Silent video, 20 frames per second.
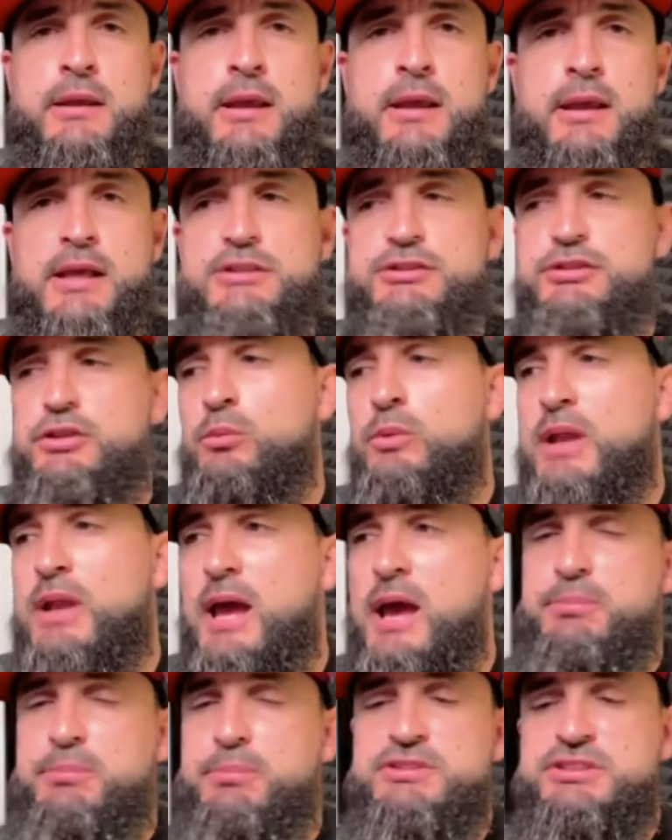And so what
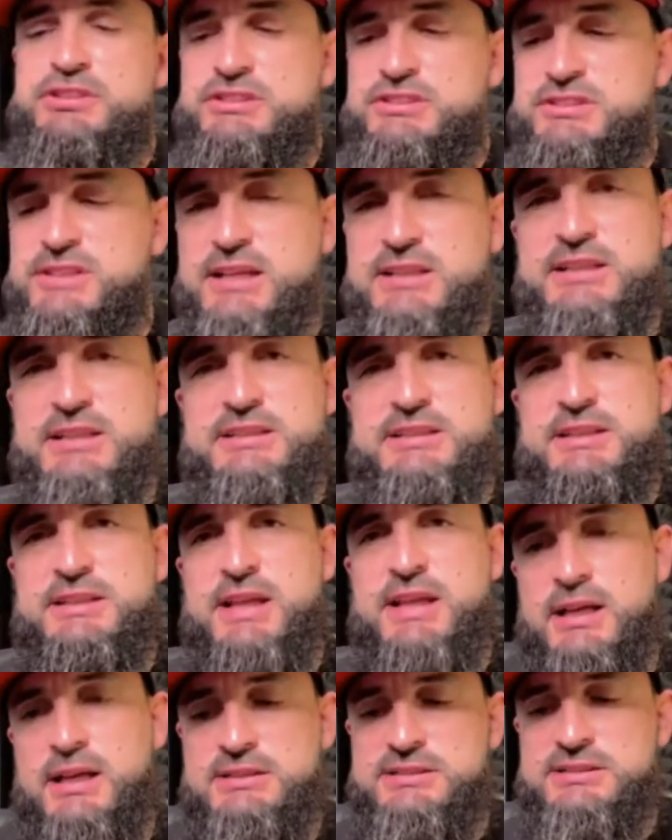happens is like this,
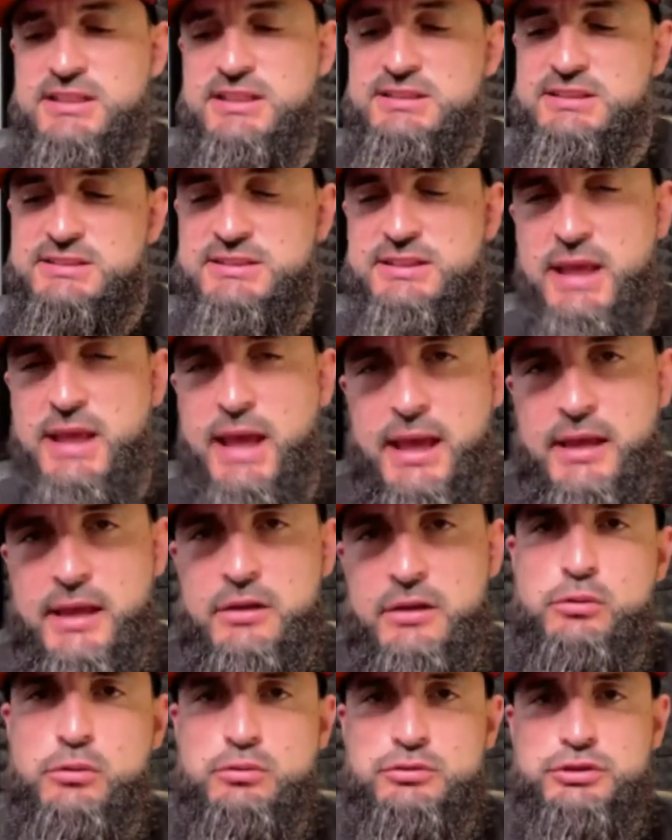like I said, this gang
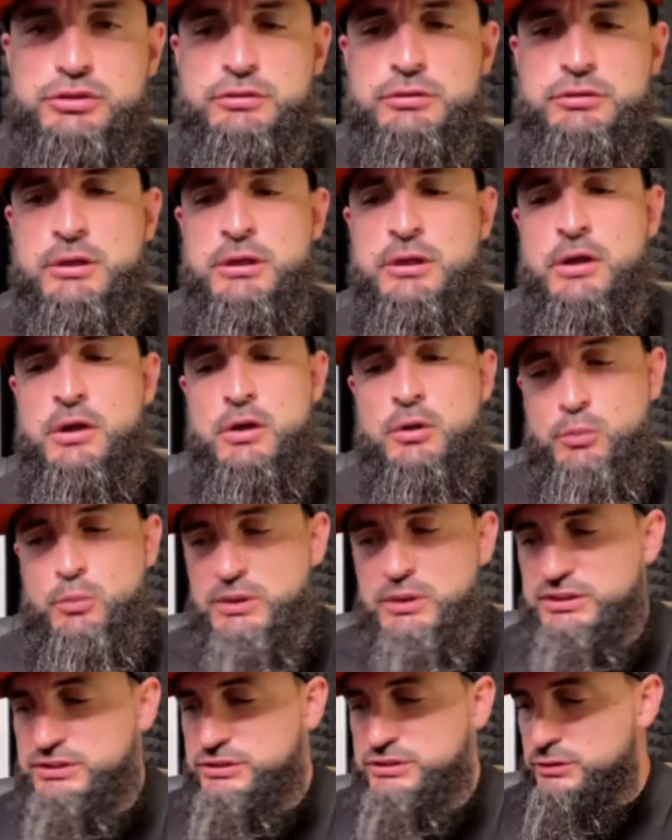culture,
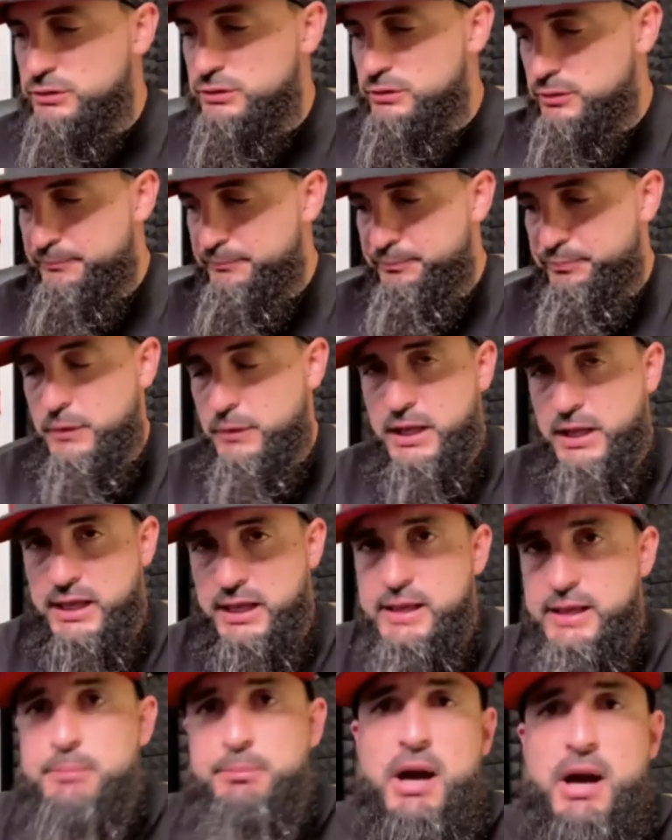which
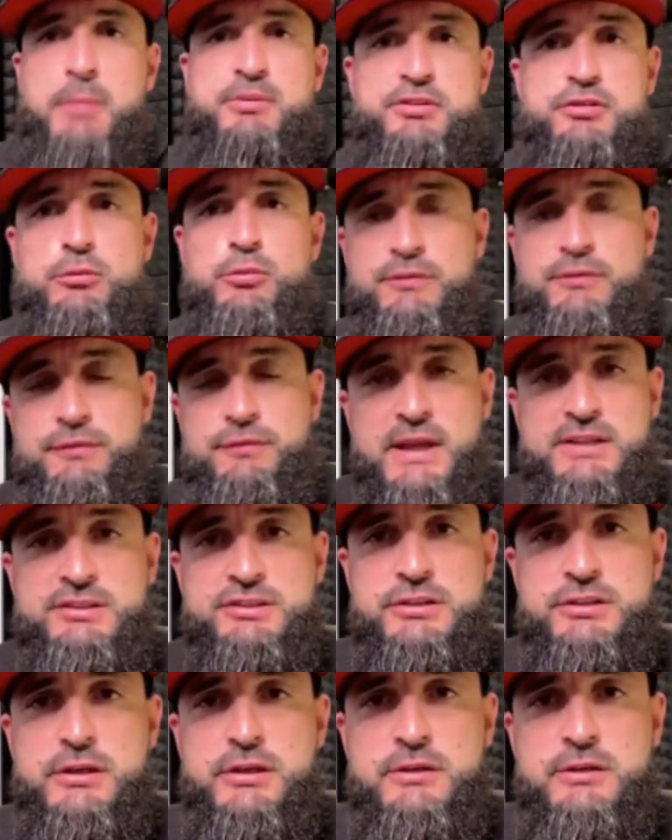hip hop is a
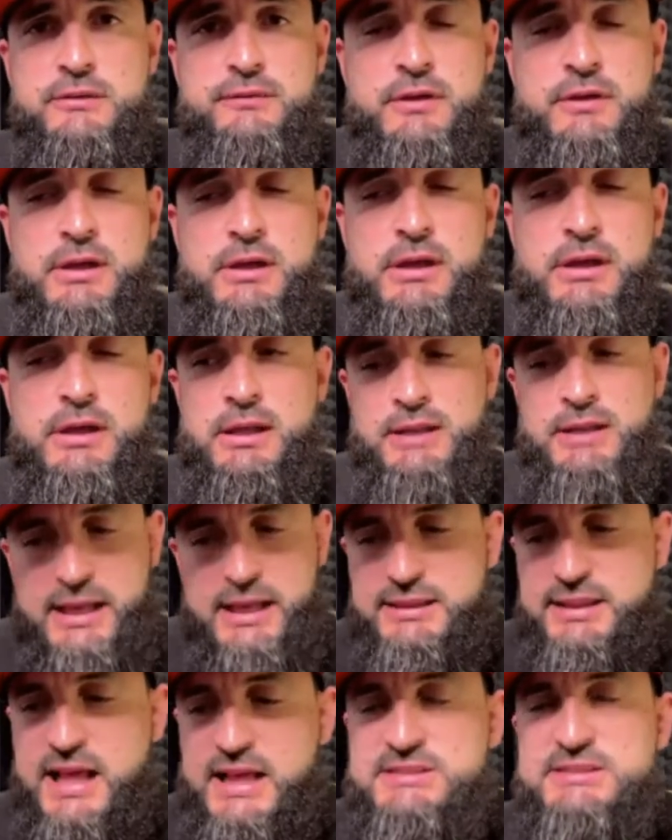reflection of,
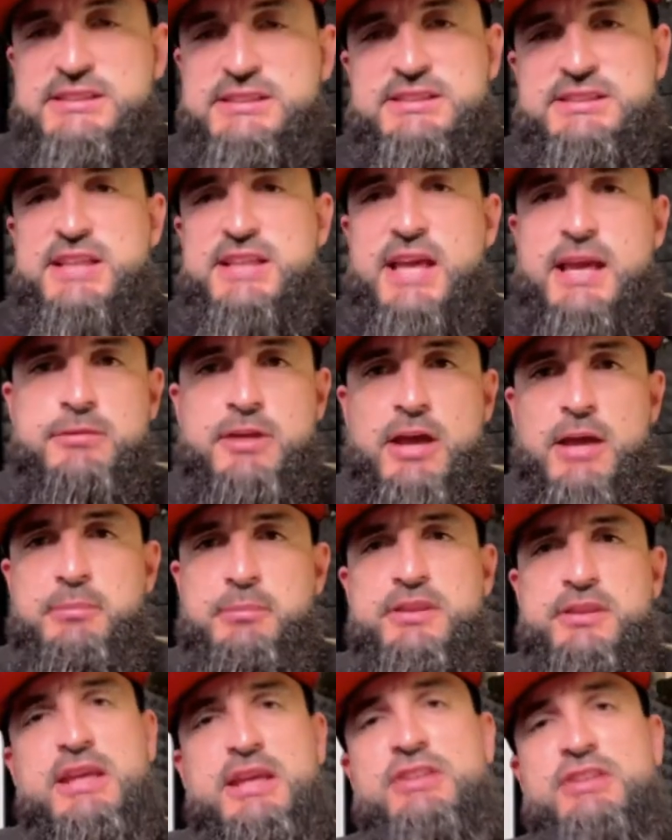like that's the same type of
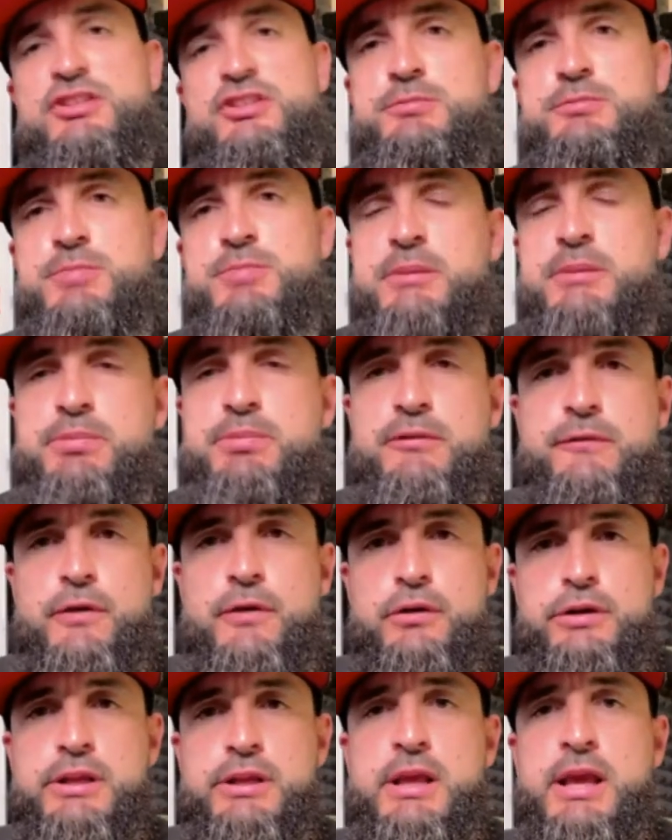thing. It's just been
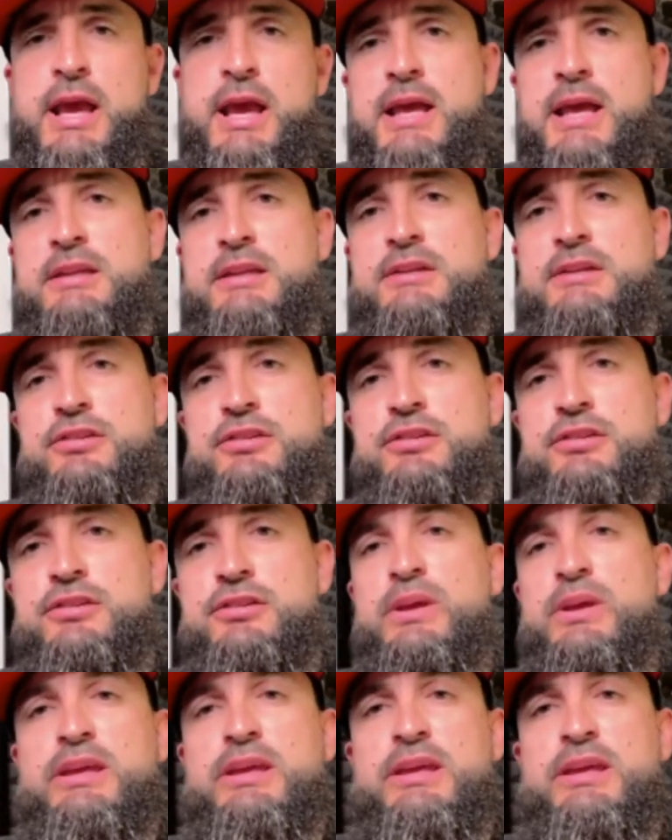perverted. And until we